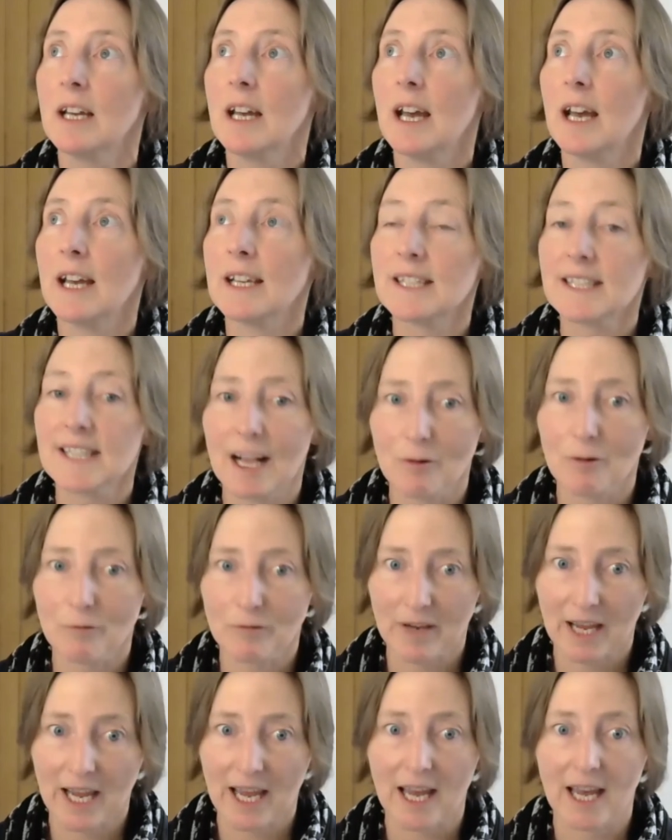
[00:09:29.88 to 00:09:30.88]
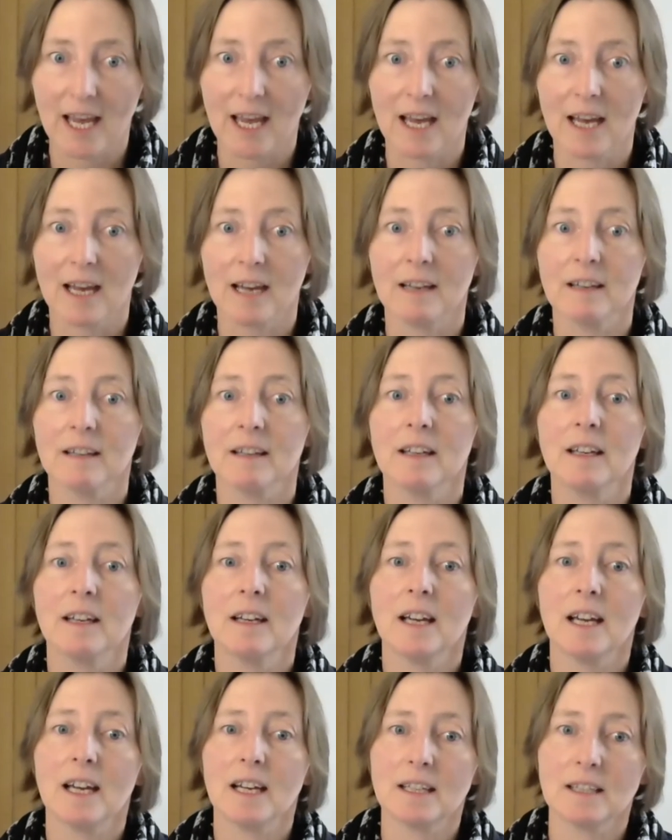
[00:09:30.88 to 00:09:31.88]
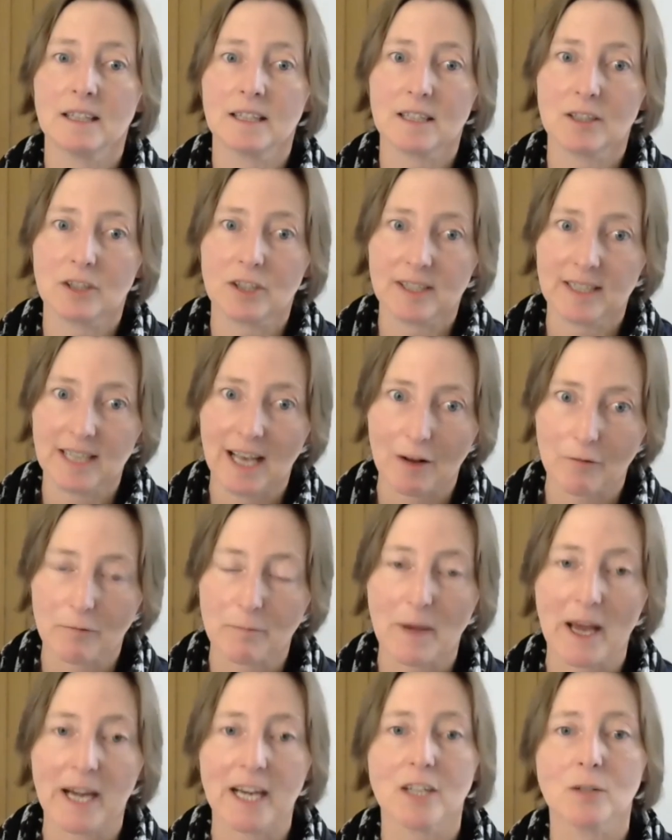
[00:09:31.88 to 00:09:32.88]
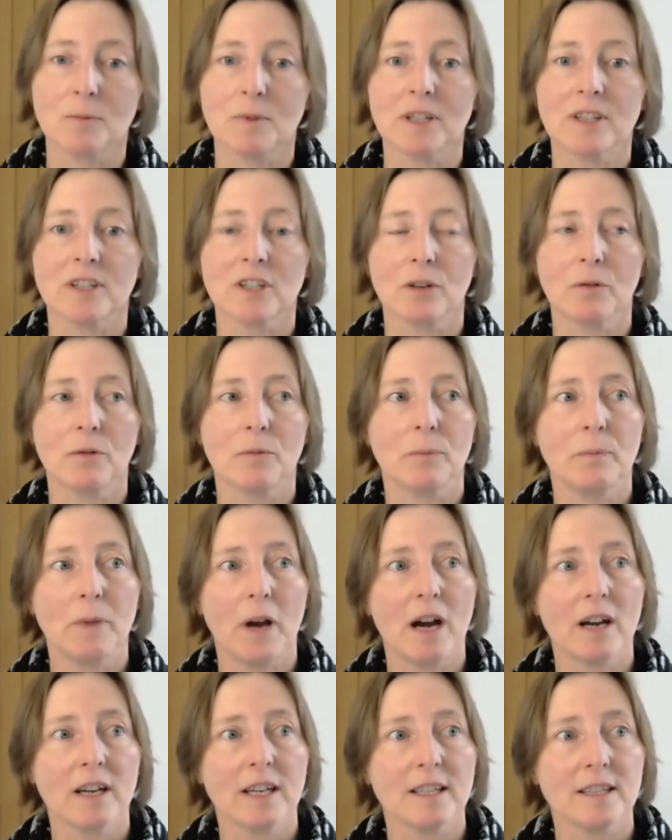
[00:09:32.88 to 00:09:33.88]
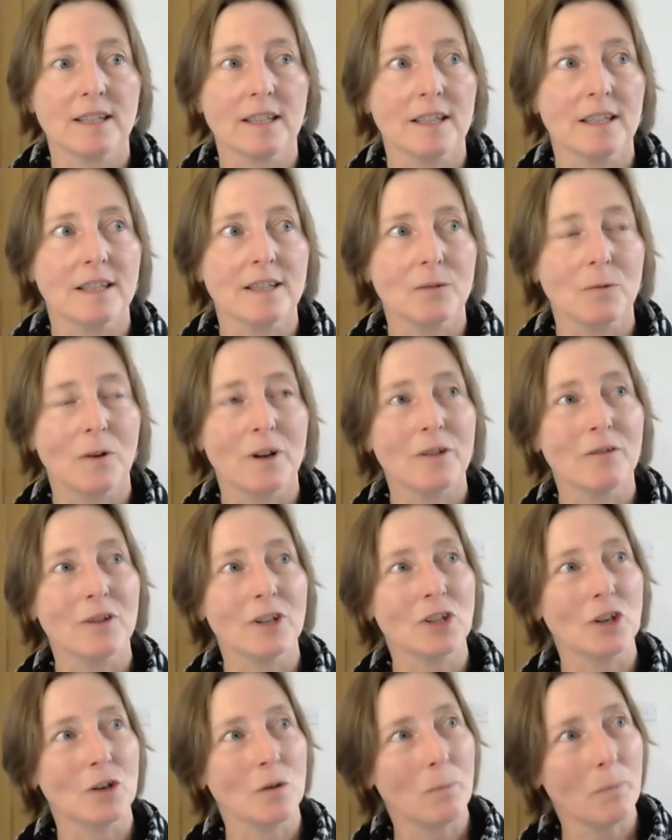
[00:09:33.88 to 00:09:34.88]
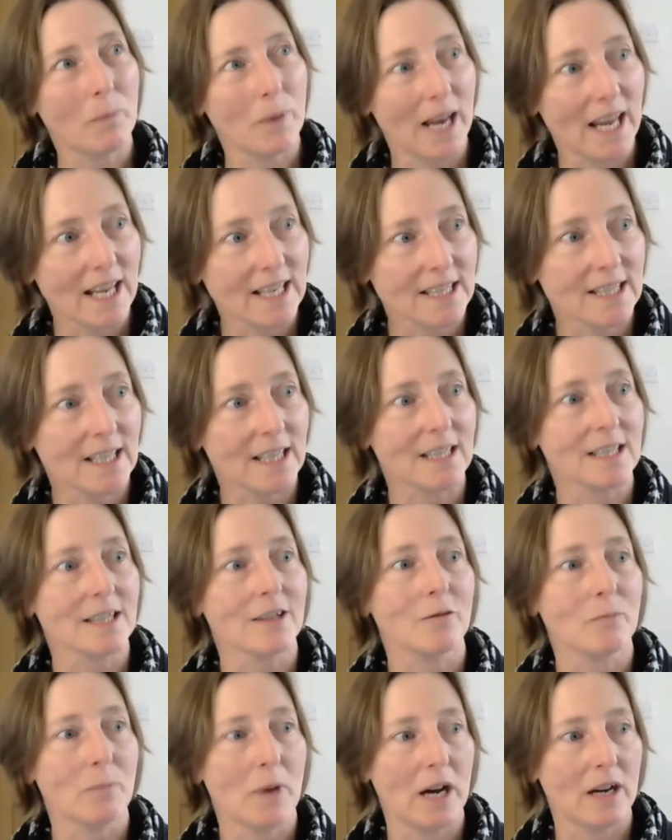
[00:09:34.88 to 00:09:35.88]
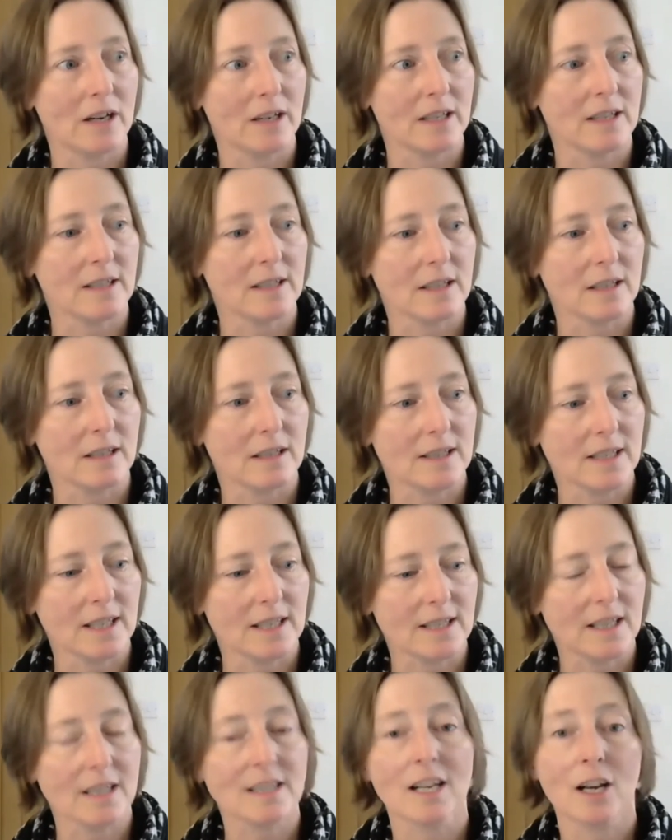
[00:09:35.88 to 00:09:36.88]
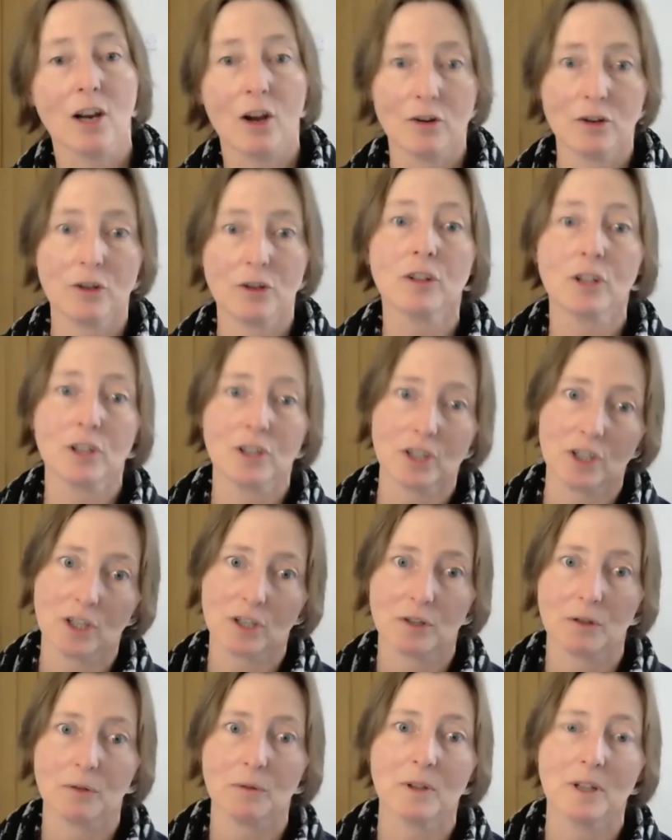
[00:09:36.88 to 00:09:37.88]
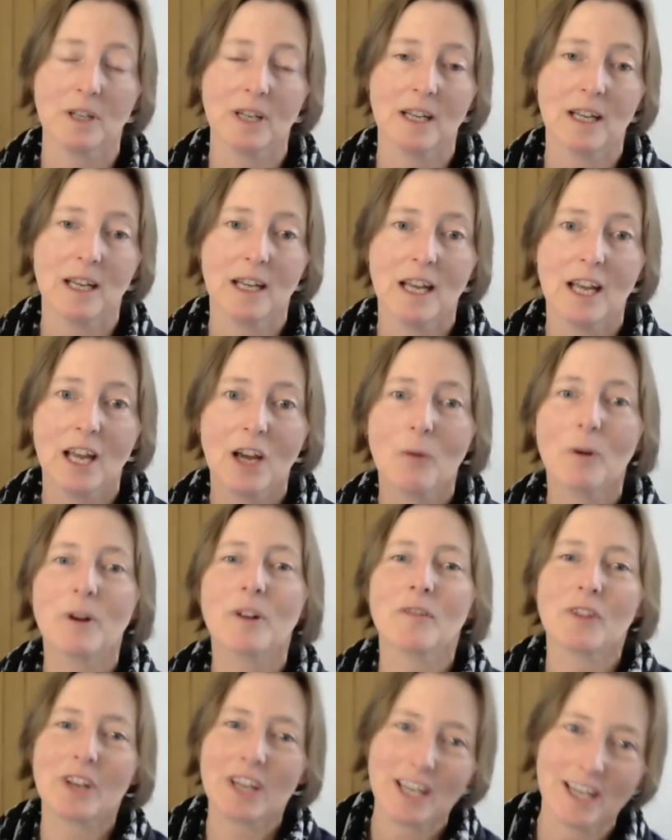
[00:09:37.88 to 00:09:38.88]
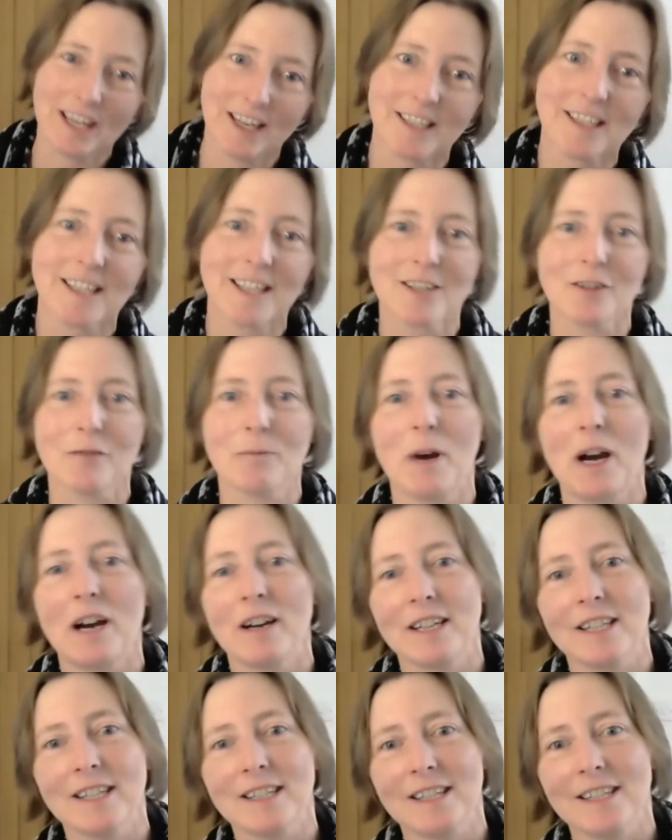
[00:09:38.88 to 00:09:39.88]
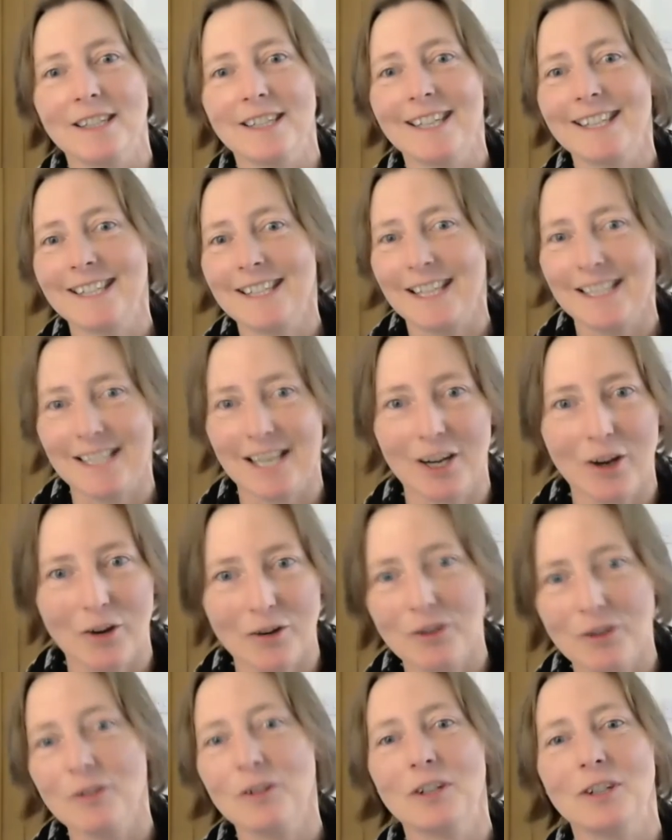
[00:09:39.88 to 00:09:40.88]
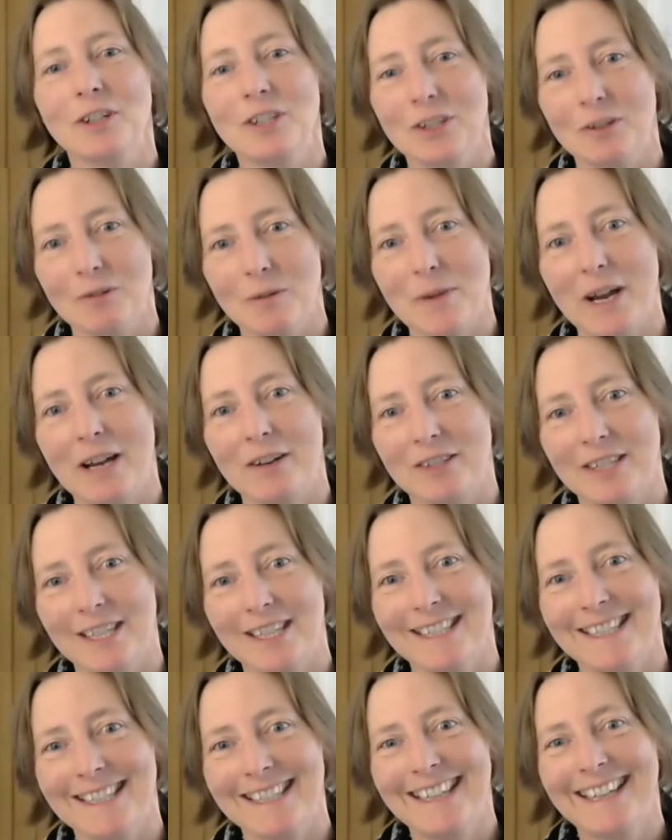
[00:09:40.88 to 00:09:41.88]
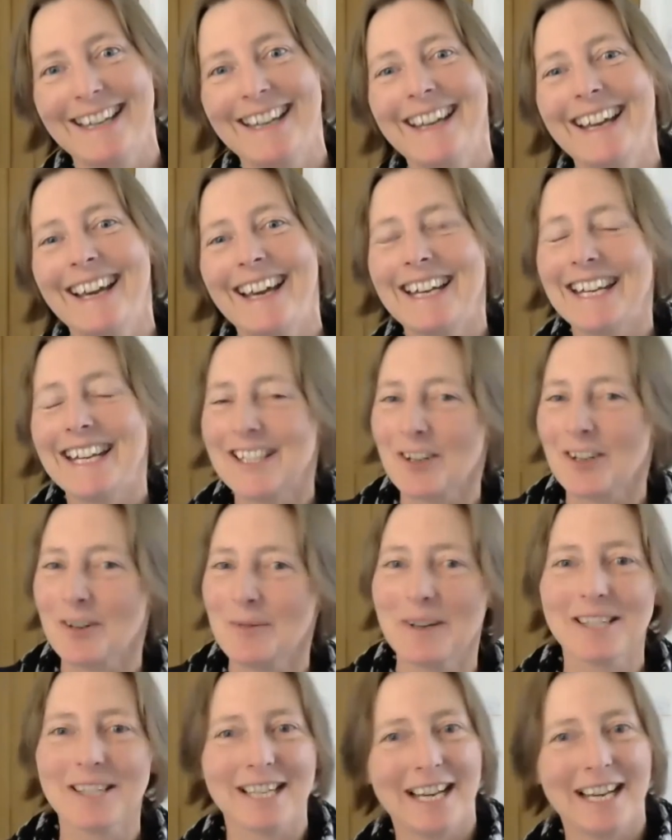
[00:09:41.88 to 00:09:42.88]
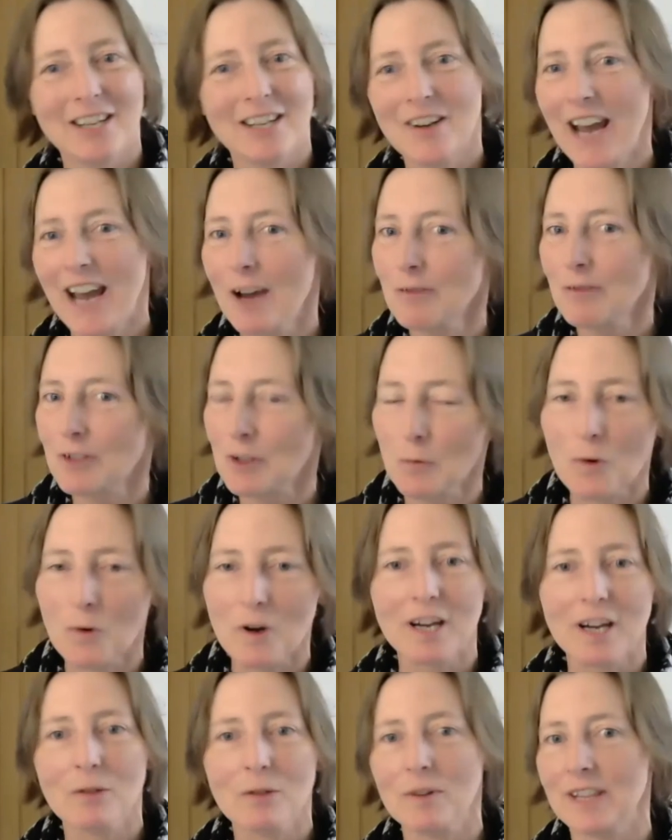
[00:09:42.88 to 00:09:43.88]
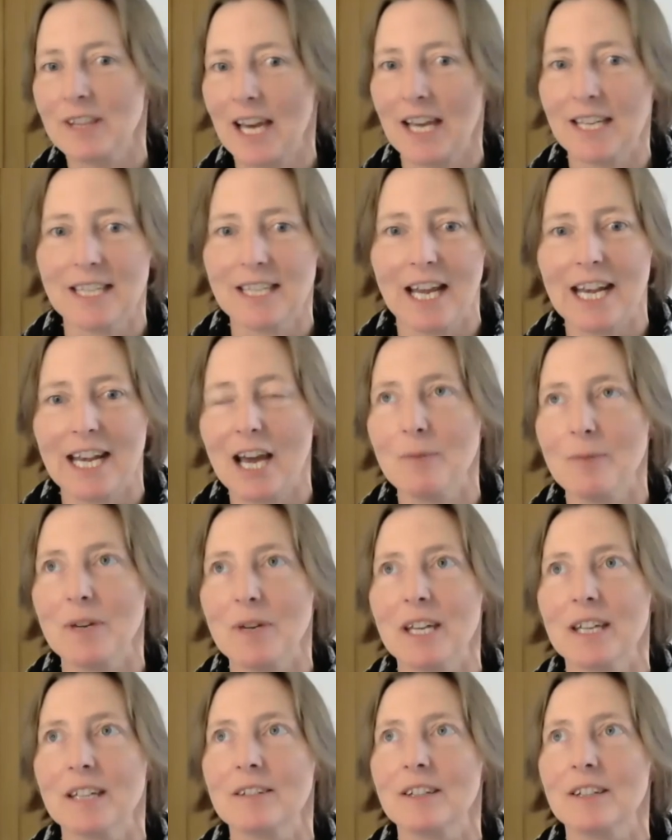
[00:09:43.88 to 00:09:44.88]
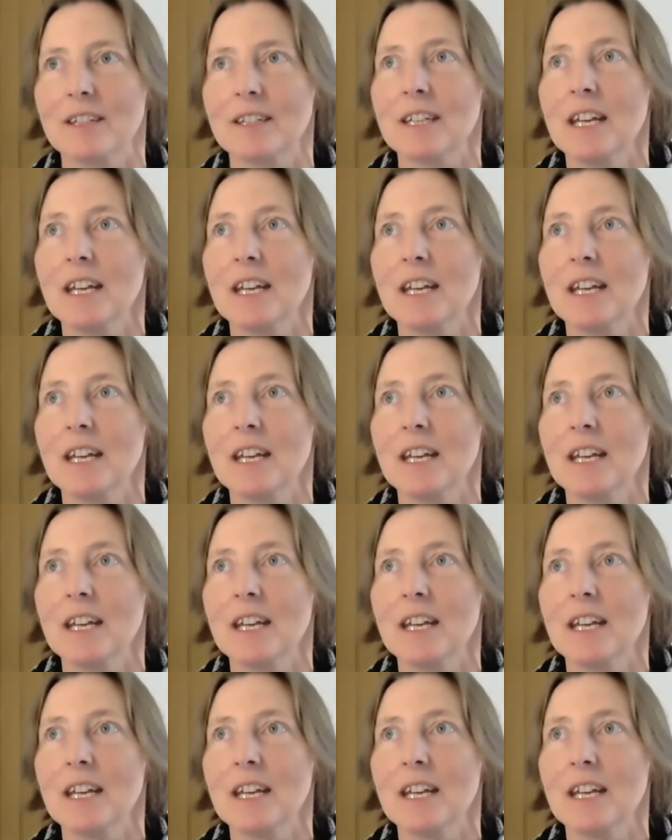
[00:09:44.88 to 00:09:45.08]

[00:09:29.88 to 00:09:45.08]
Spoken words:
self-care and self-management. So Parkinson's, one of the sort of blessings of Parkinson's is there's a lot you can do. One of the curses of Parkinson's is there's a lot you can do about it. And it's almost like you have to work with that dynamic that